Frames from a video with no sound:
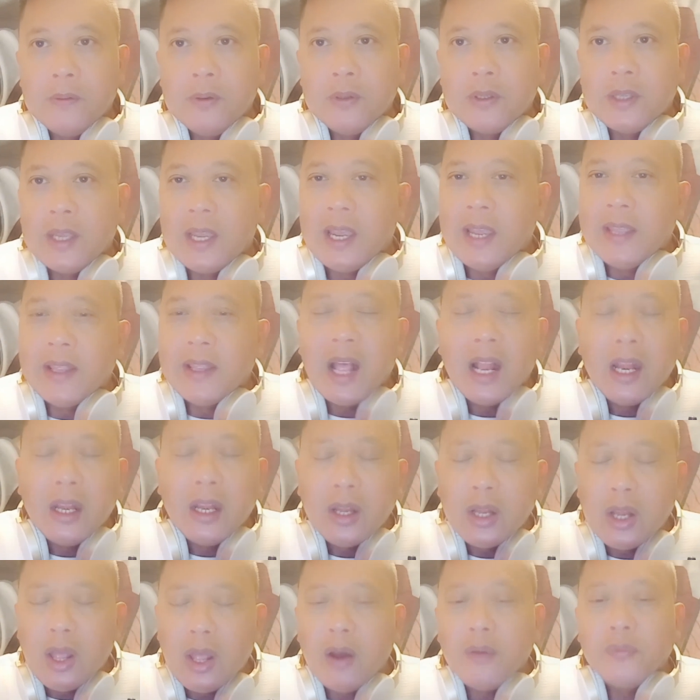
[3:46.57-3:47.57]
Okay, and I
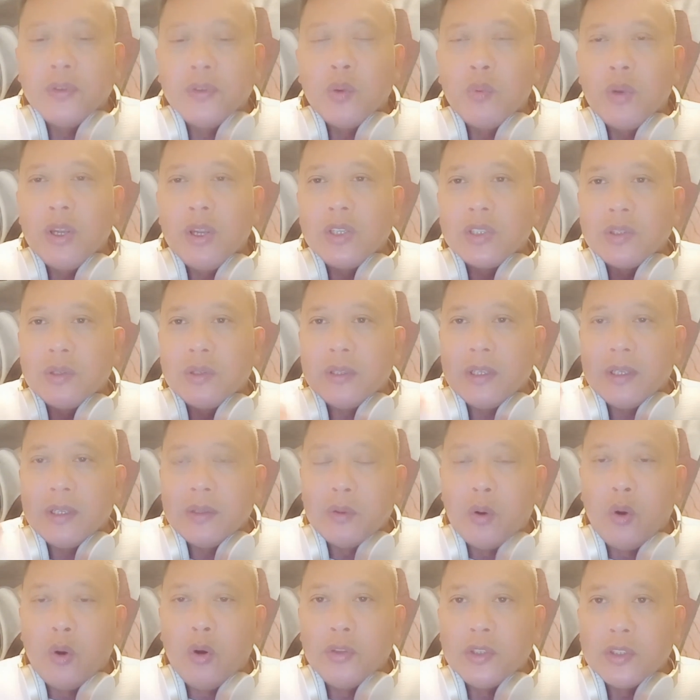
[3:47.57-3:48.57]
love the way
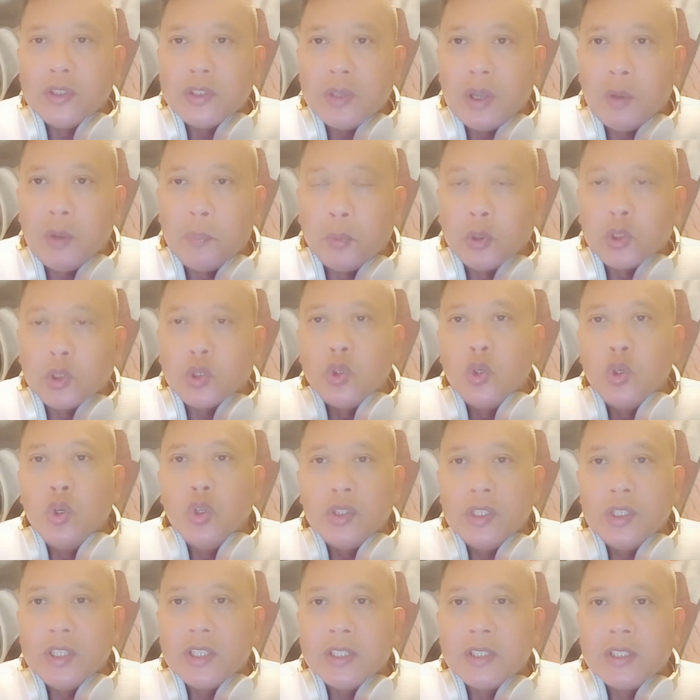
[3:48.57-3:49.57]
all these
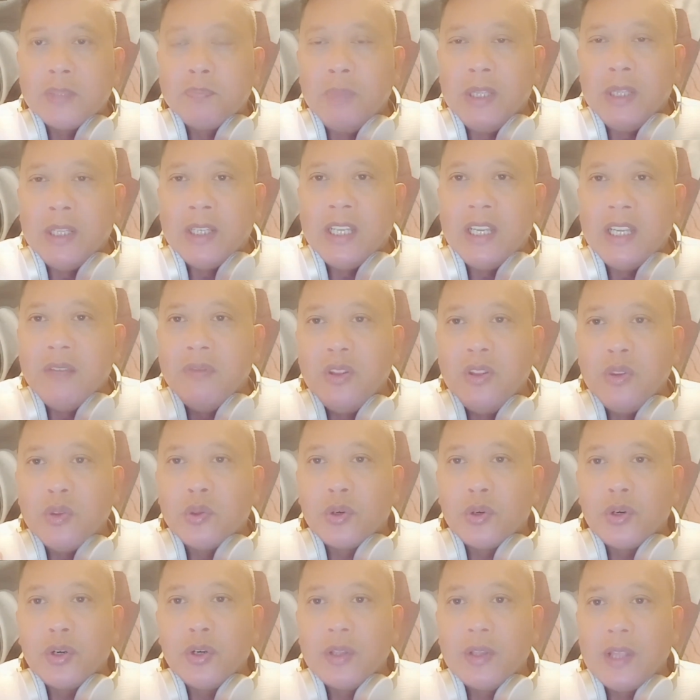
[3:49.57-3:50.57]
opportunities has been given
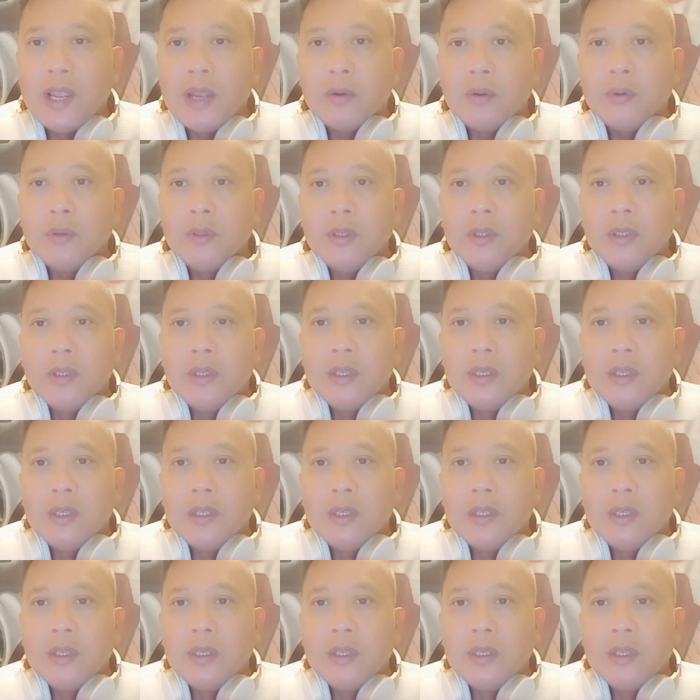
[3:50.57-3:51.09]
to her now.